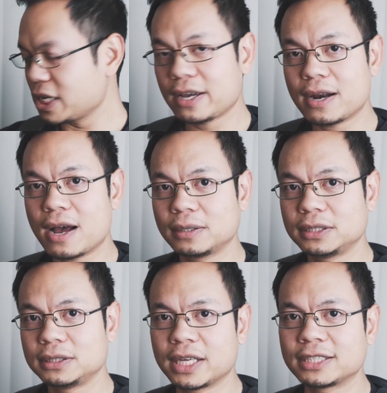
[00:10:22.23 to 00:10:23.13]
take it out
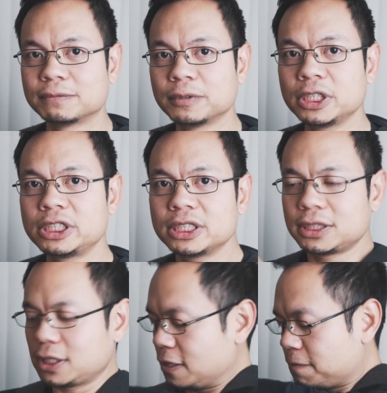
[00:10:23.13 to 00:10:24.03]
and get some footages,